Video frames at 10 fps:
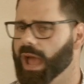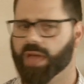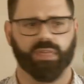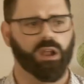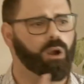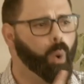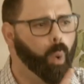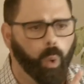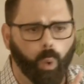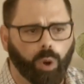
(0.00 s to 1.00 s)
and their
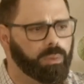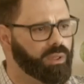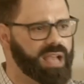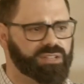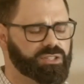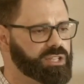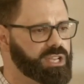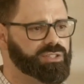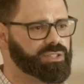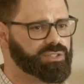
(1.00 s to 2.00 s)
horrible
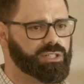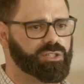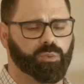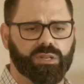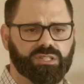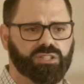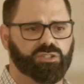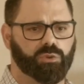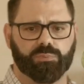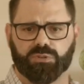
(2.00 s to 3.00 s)
exegesis and twisting
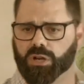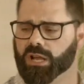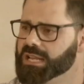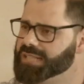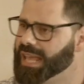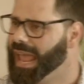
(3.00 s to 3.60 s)
scripture to